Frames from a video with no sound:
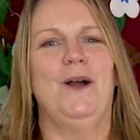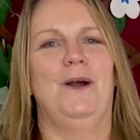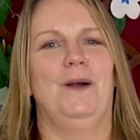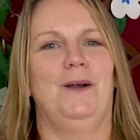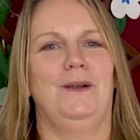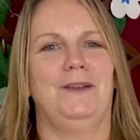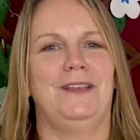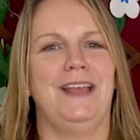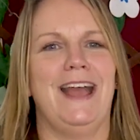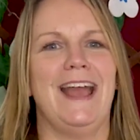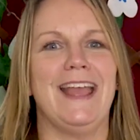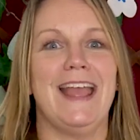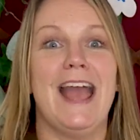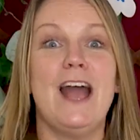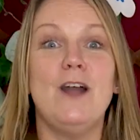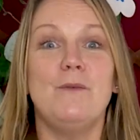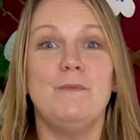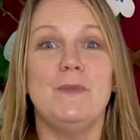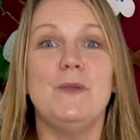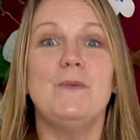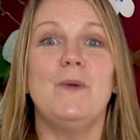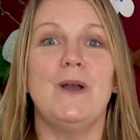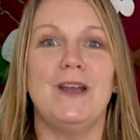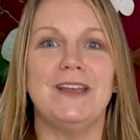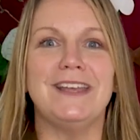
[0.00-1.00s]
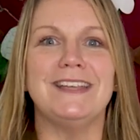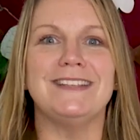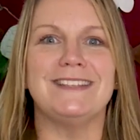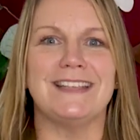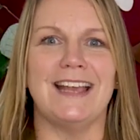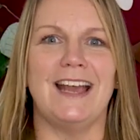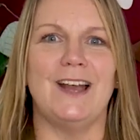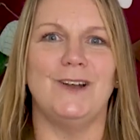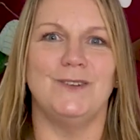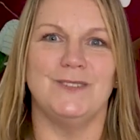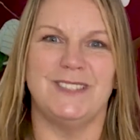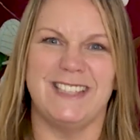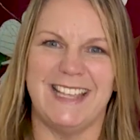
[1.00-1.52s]
Okay, help me work it
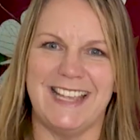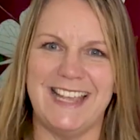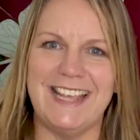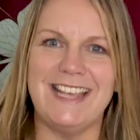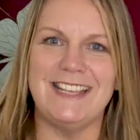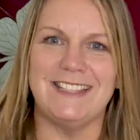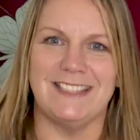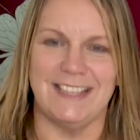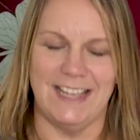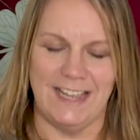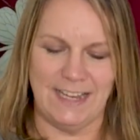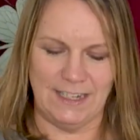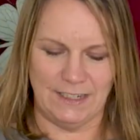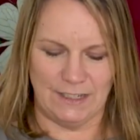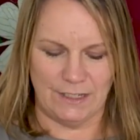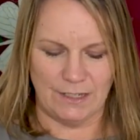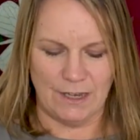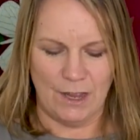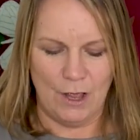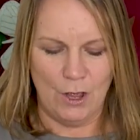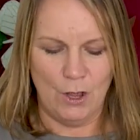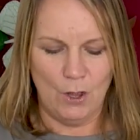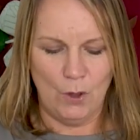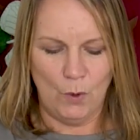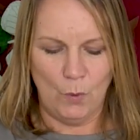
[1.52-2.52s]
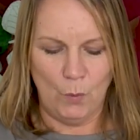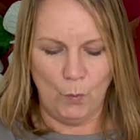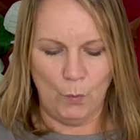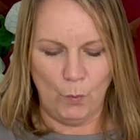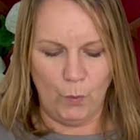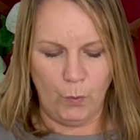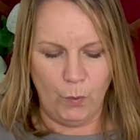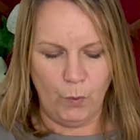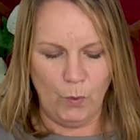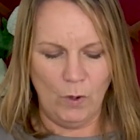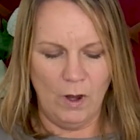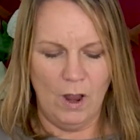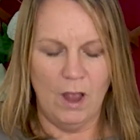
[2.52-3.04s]
out. Is it
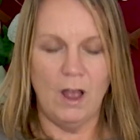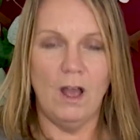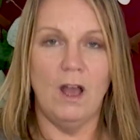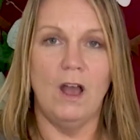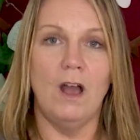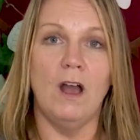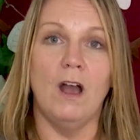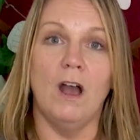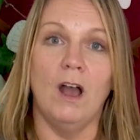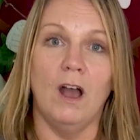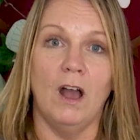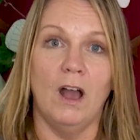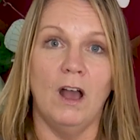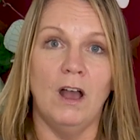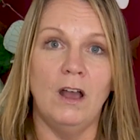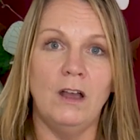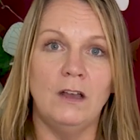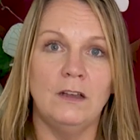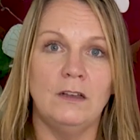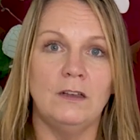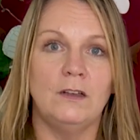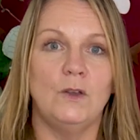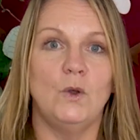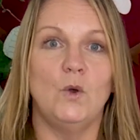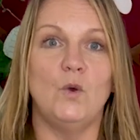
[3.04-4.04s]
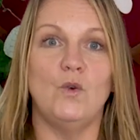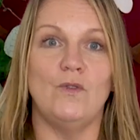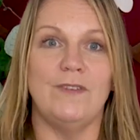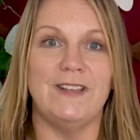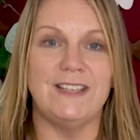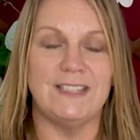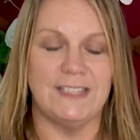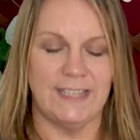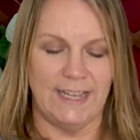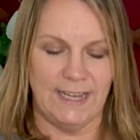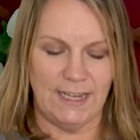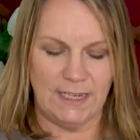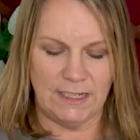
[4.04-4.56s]
or is
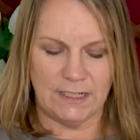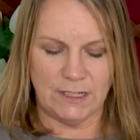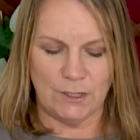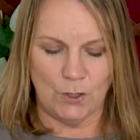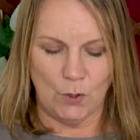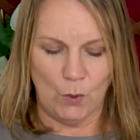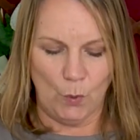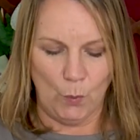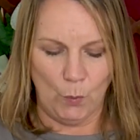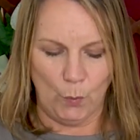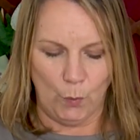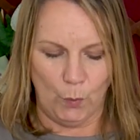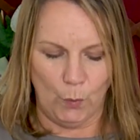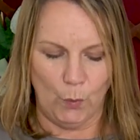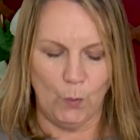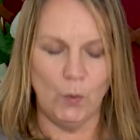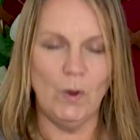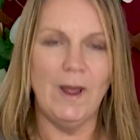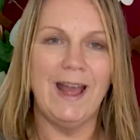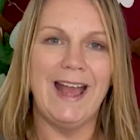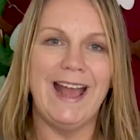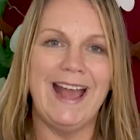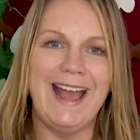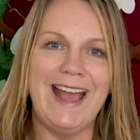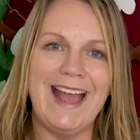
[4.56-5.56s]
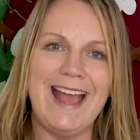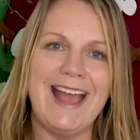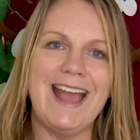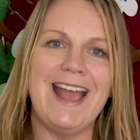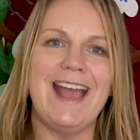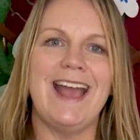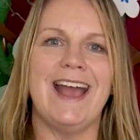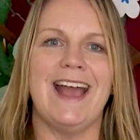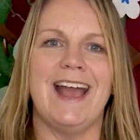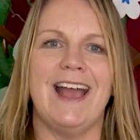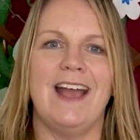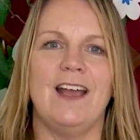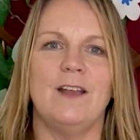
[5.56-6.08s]
it
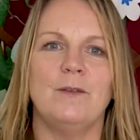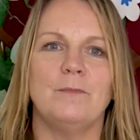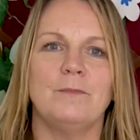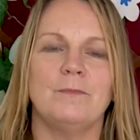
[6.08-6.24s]
air?